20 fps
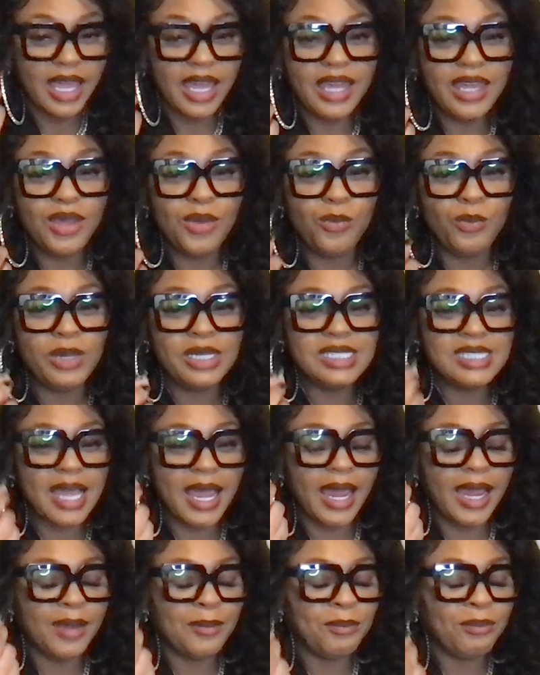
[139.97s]
It was
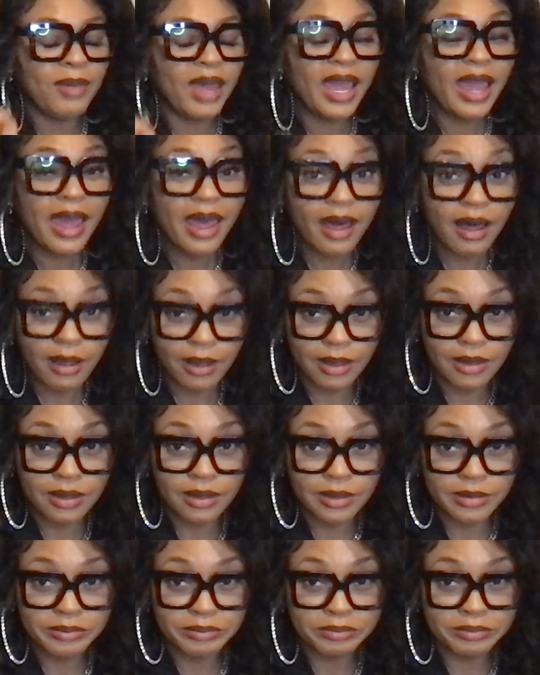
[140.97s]
a mail
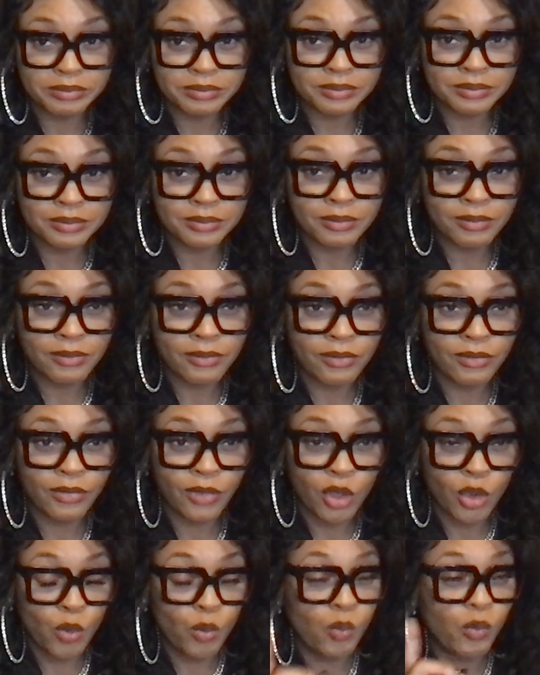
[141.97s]

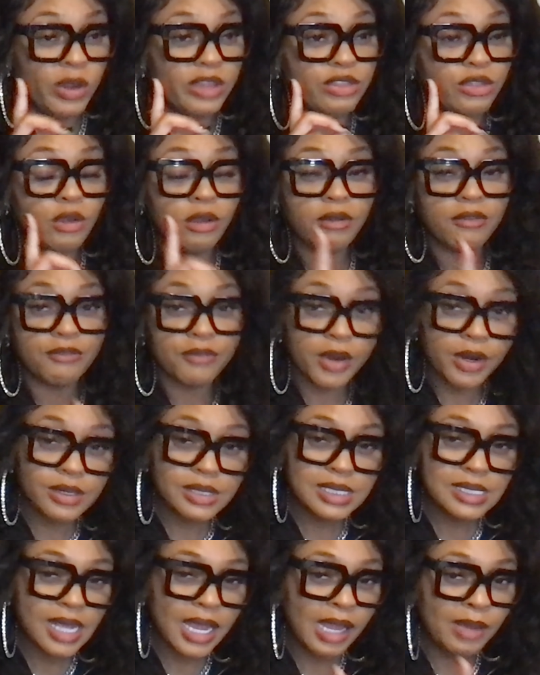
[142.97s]
with your
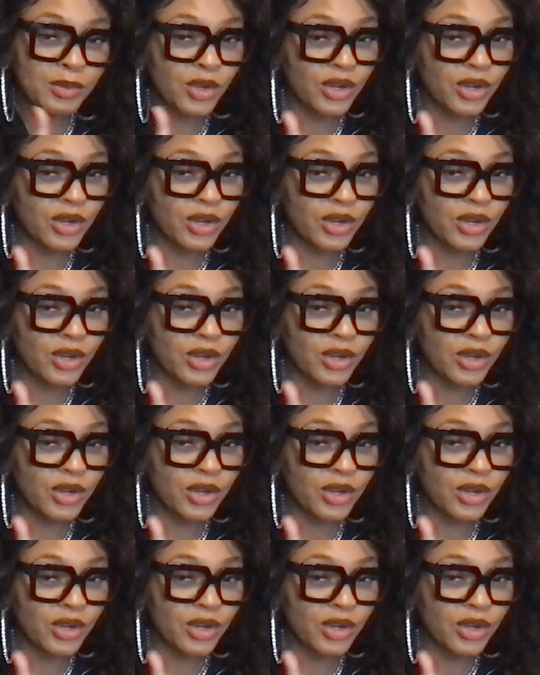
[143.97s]
first name,